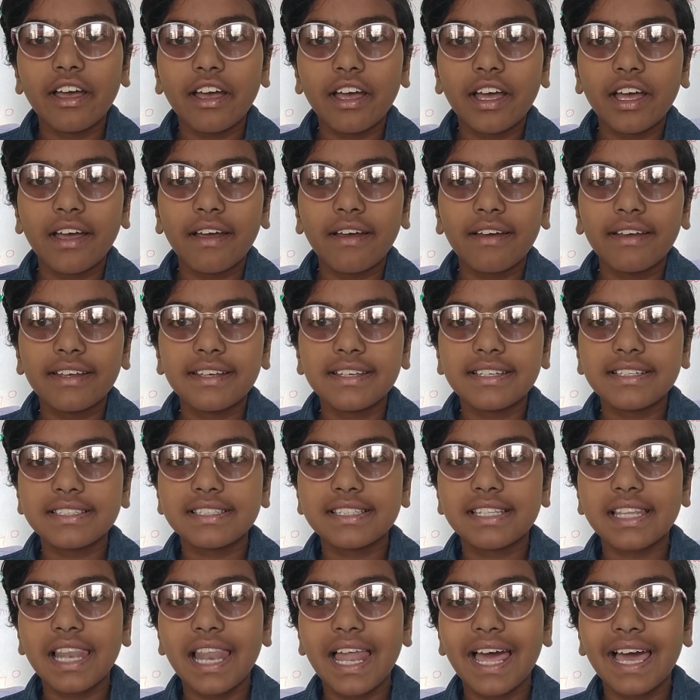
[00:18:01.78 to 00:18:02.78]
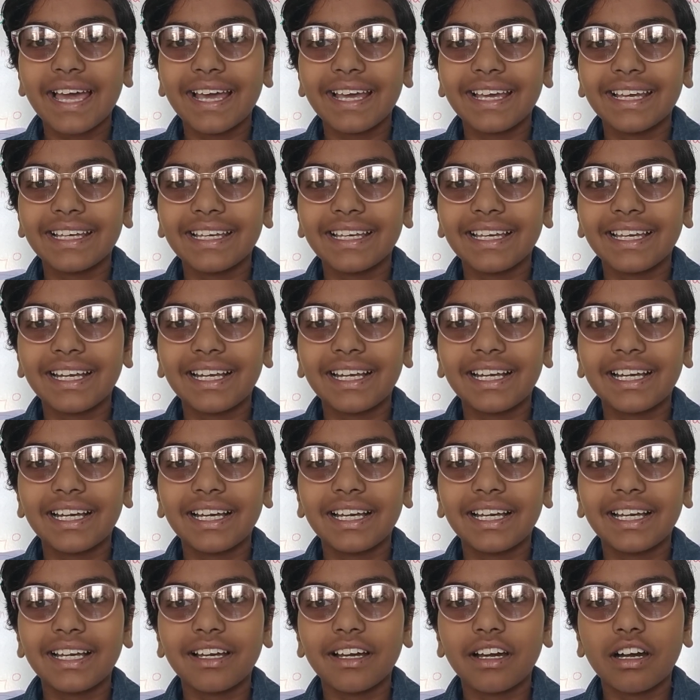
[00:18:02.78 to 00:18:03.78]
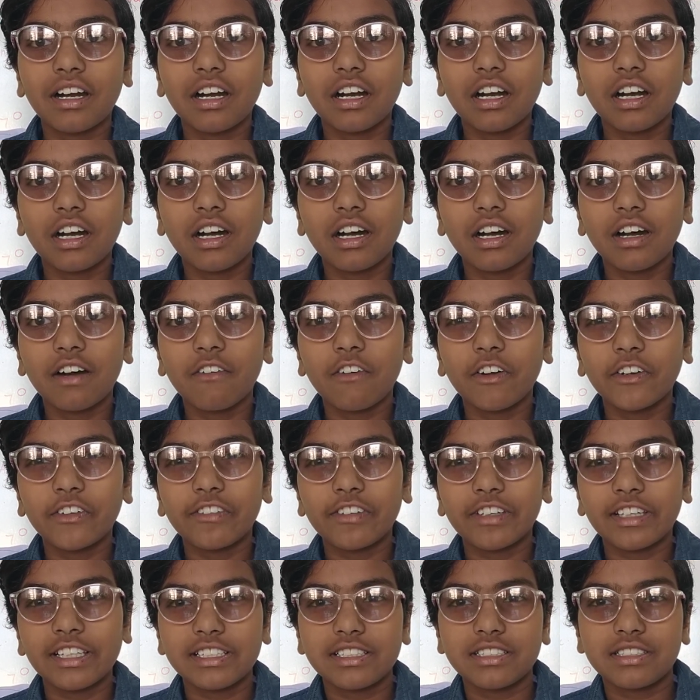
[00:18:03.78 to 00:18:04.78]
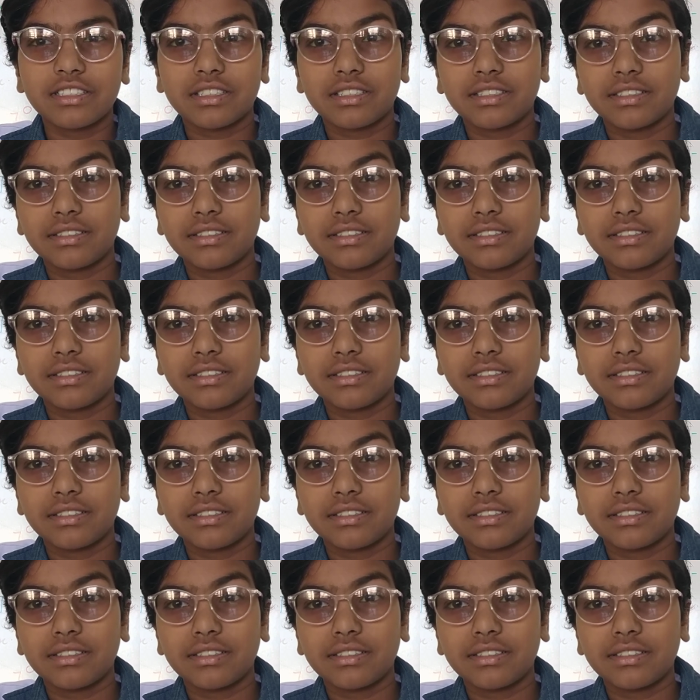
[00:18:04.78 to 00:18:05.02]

is like what we can say